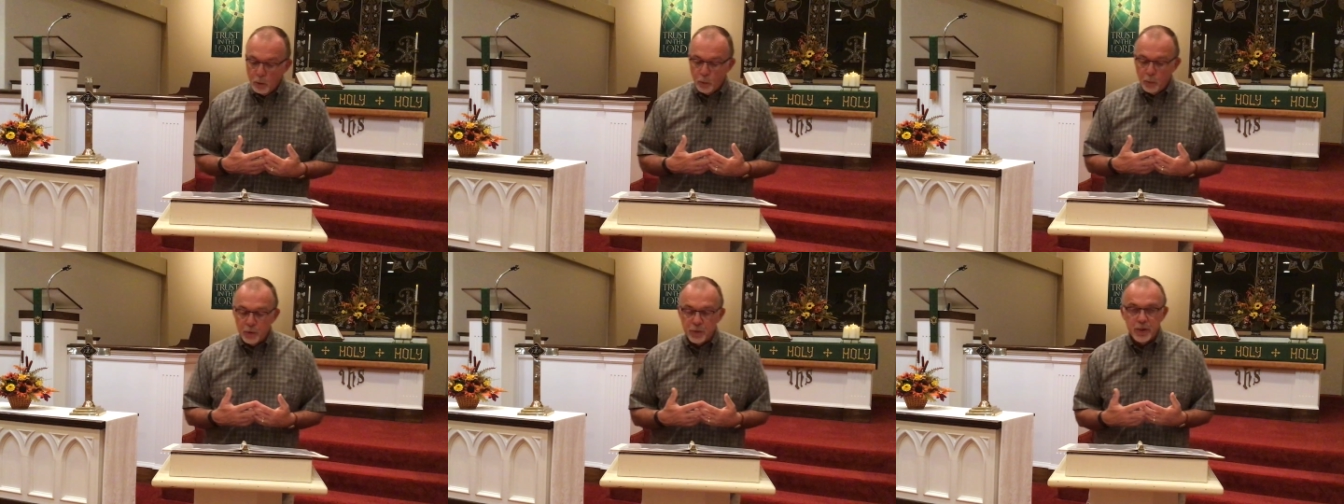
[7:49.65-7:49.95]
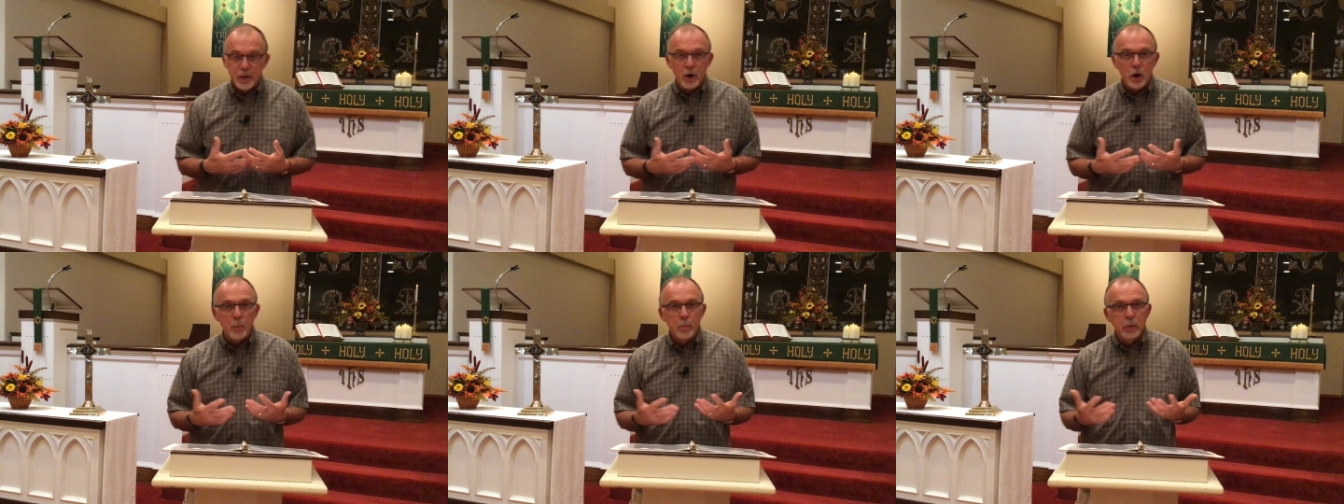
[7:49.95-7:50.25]

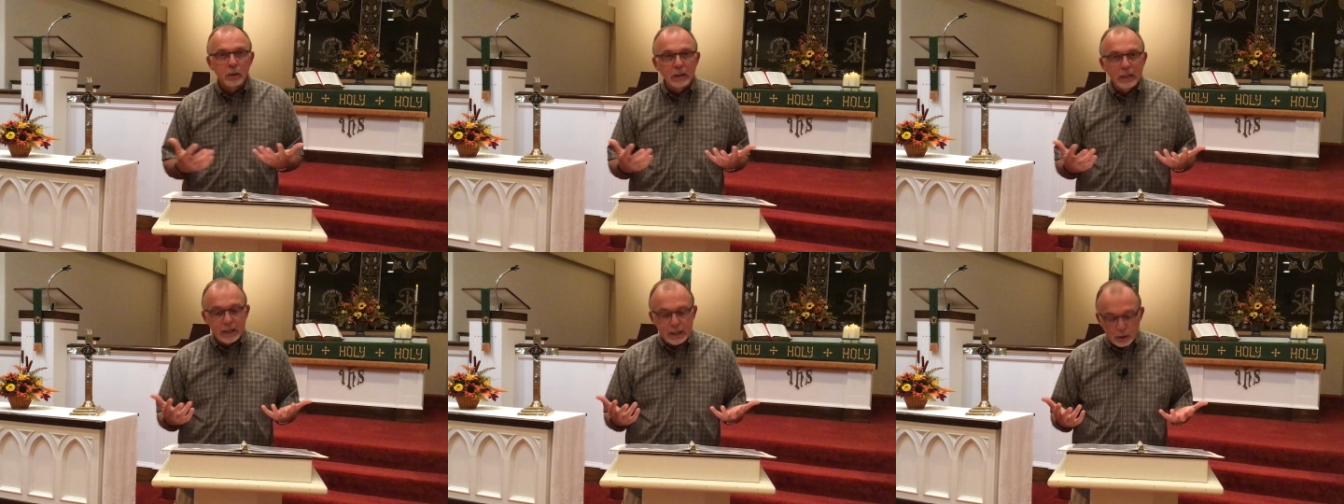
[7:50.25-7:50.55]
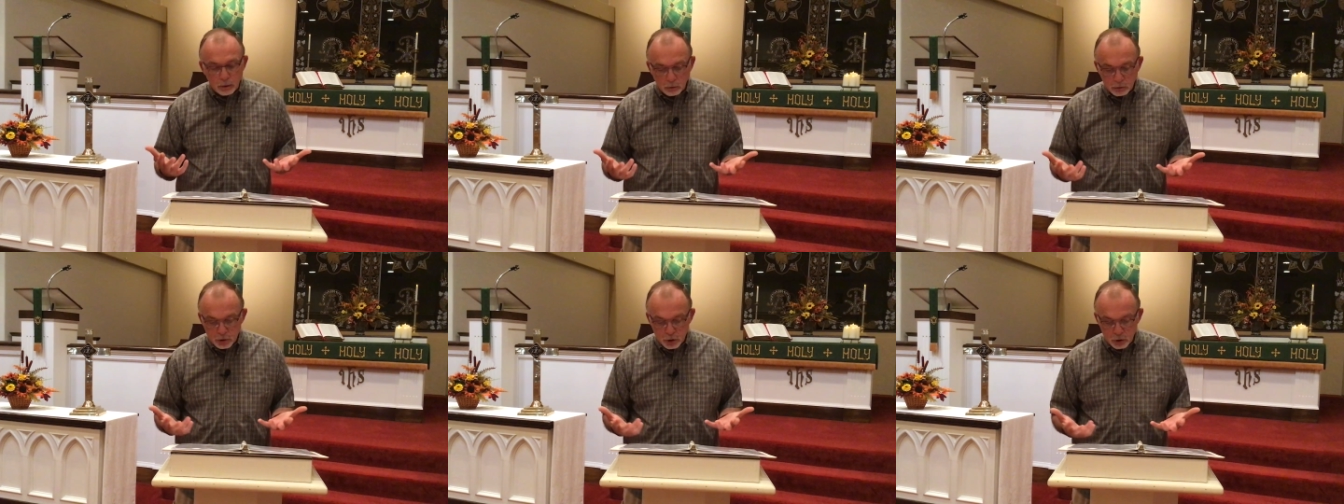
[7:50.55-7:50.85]
within our
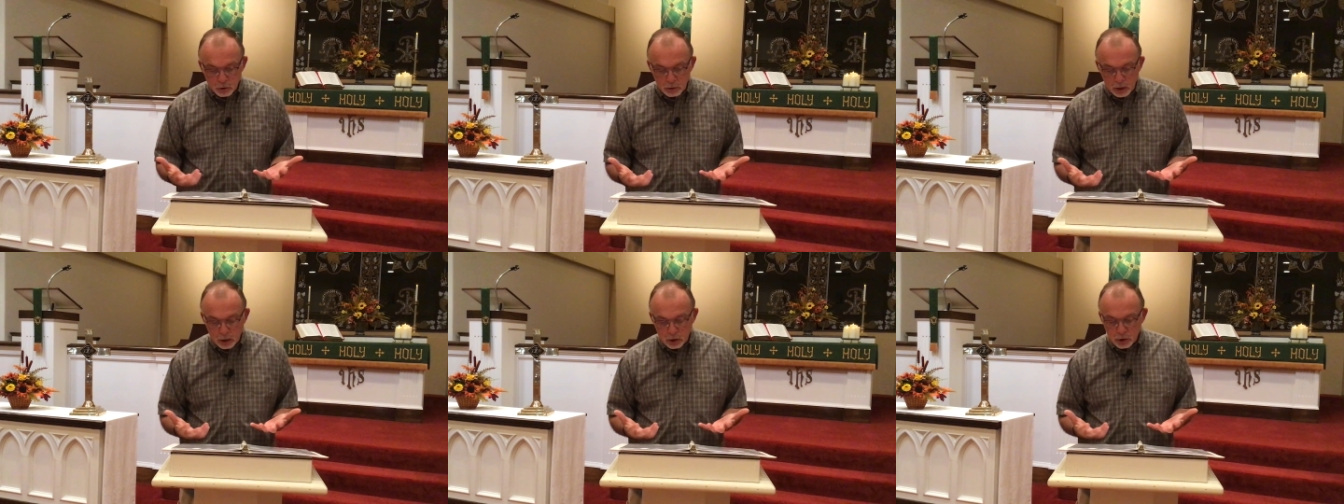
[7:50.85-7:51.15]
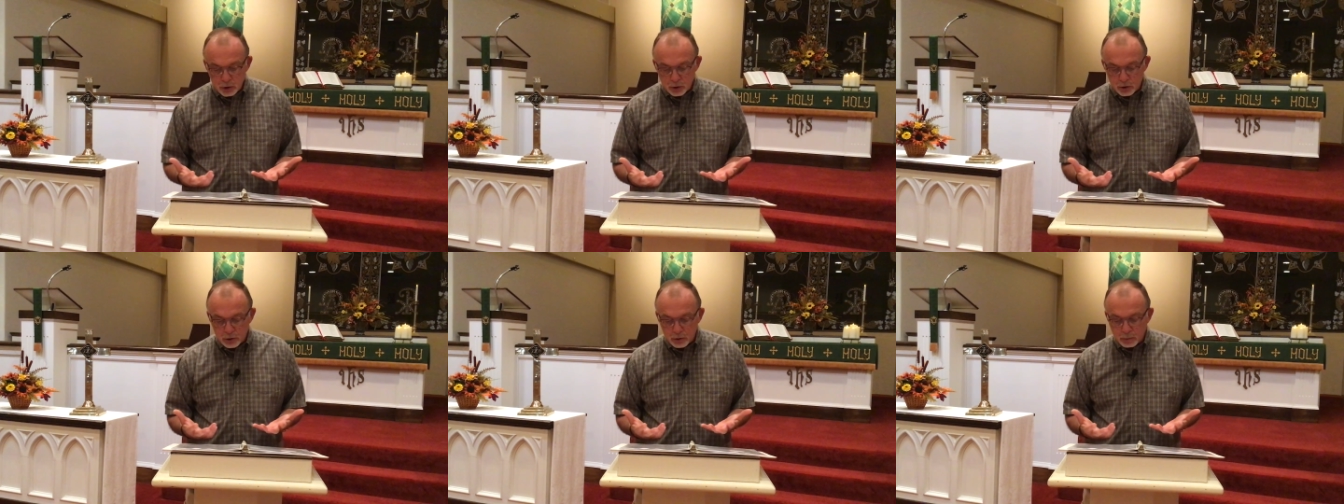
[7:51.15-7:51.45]
political
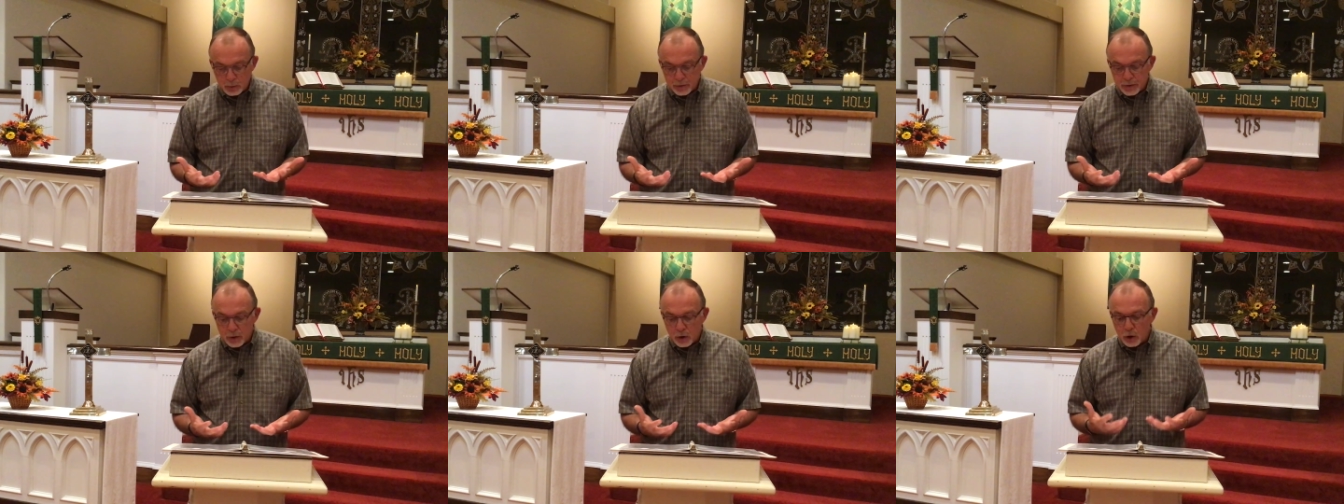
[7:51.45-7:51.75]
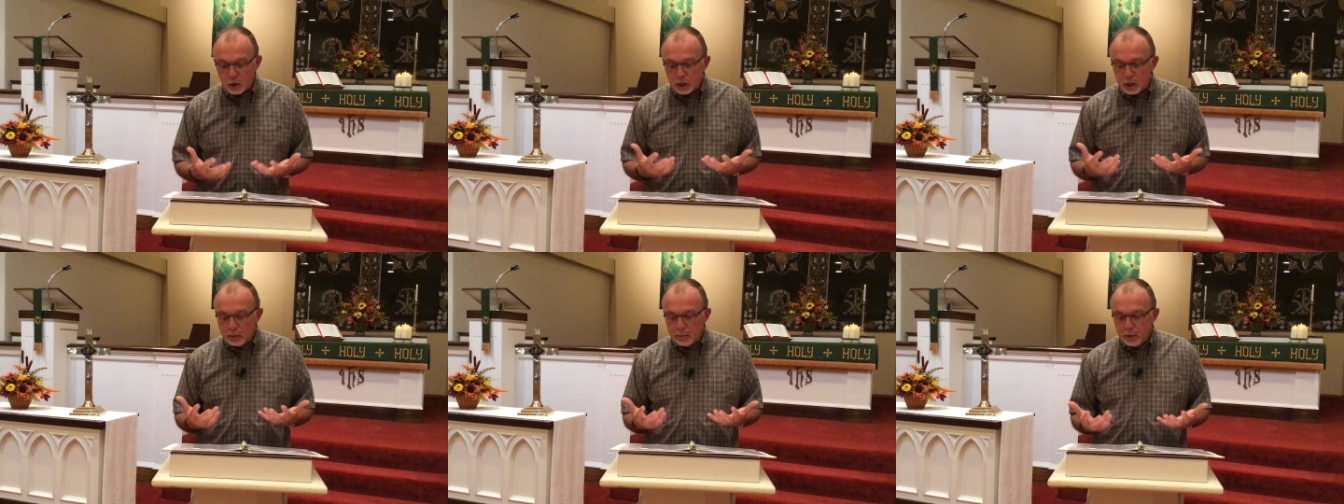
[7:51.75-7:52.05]
structures, within
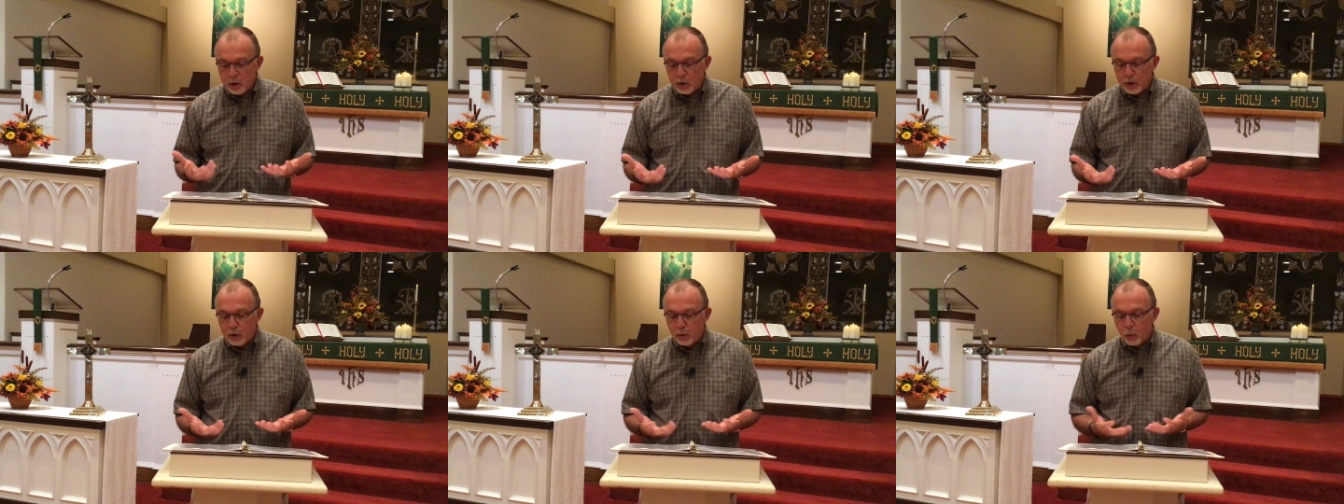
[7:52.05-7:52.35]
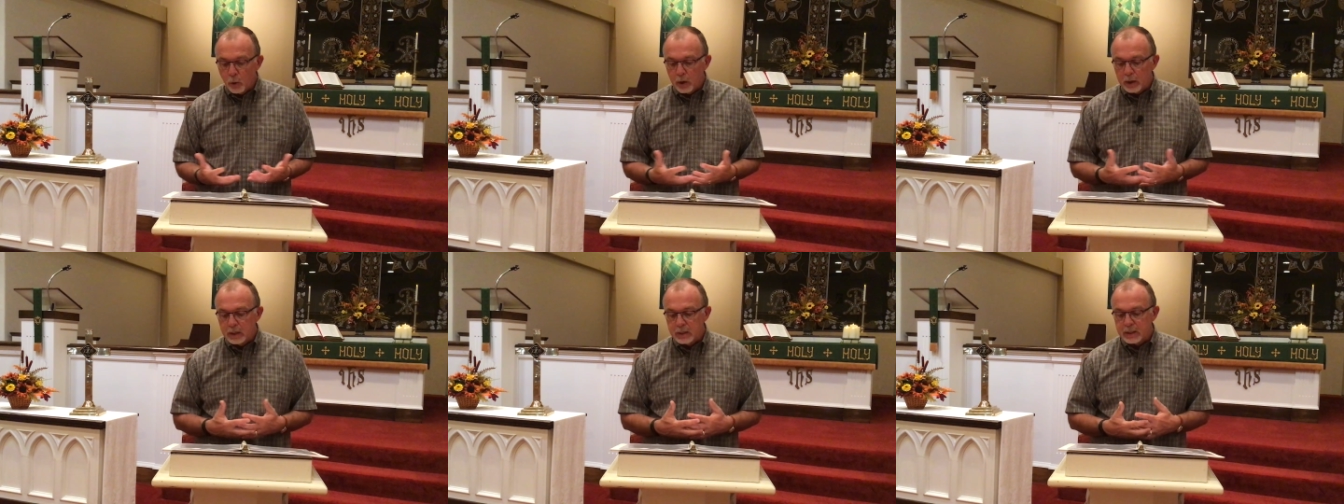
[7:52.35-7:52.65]
our community
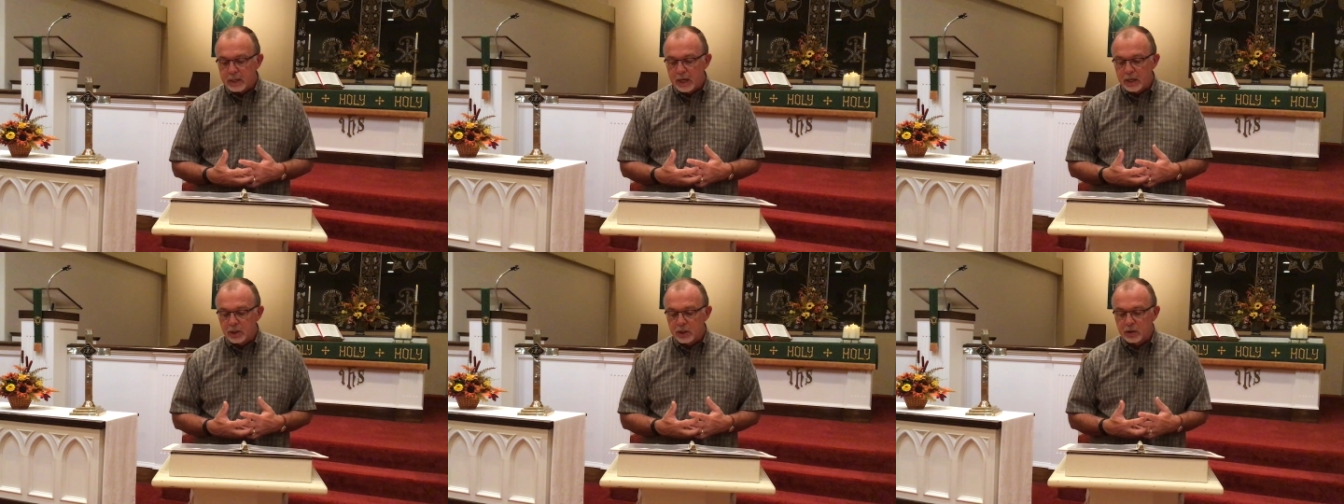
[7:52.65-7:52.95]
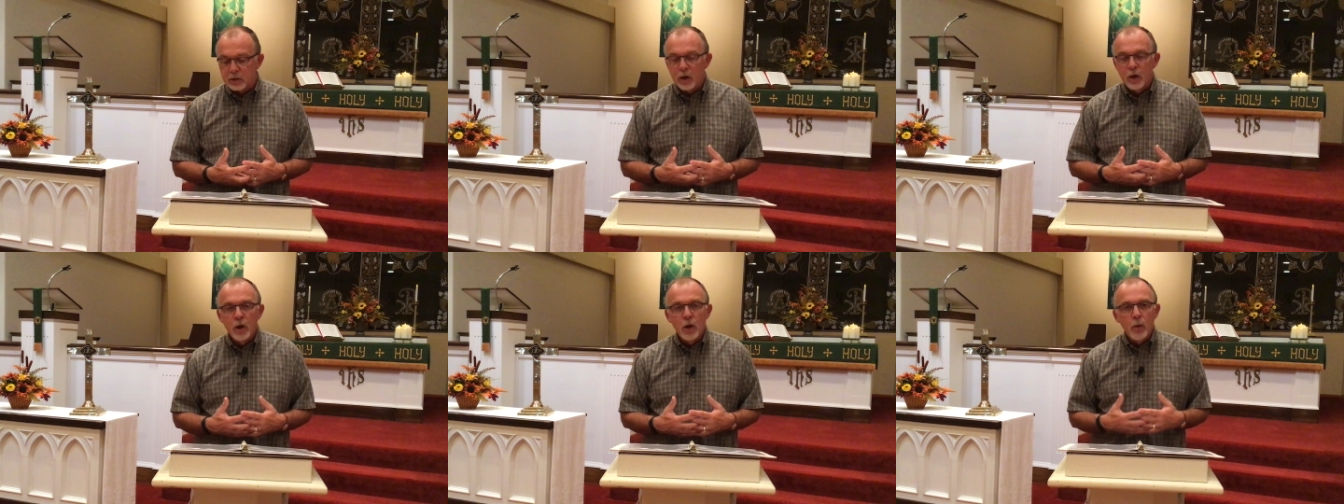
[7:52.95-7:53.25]
organizations,